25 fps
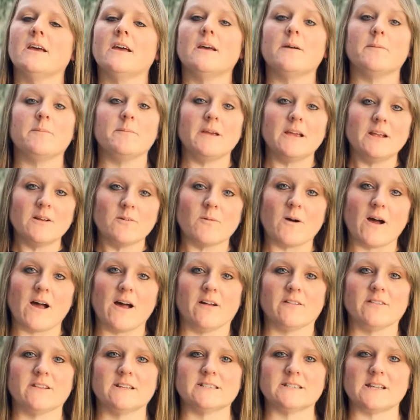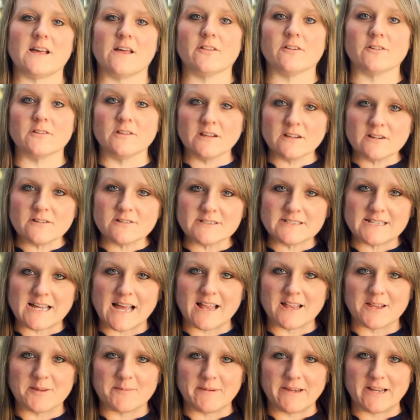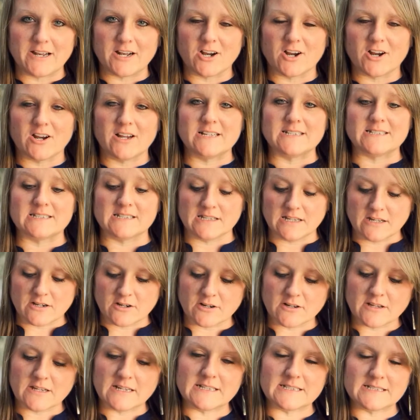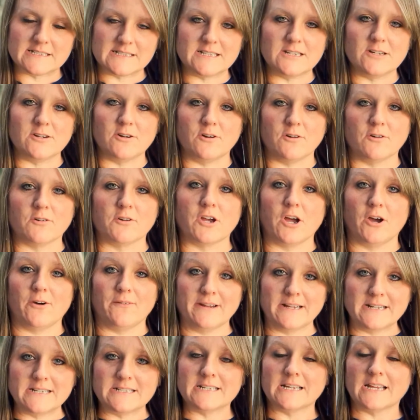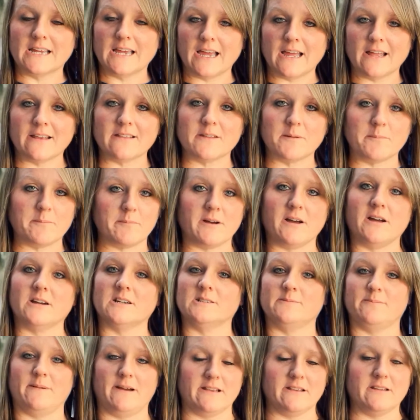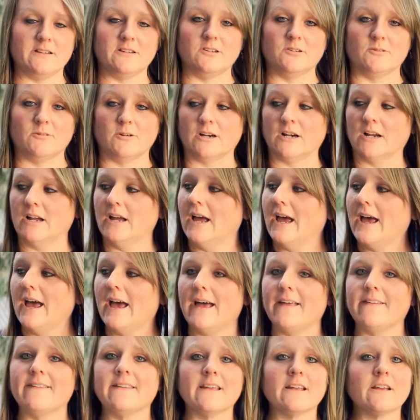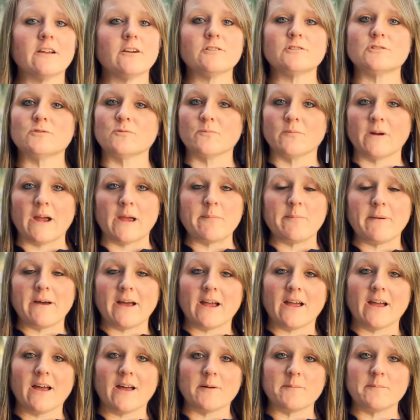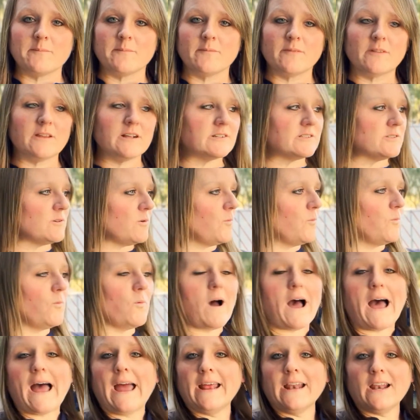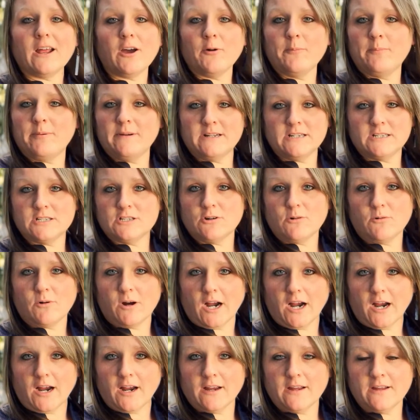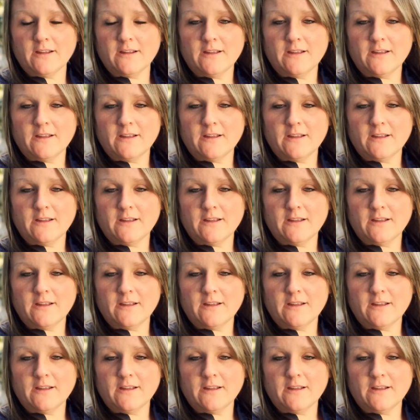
Meanwhile, this other little salamander is literally still going to get the bugs by the door and then goes right back up. There's a wide open door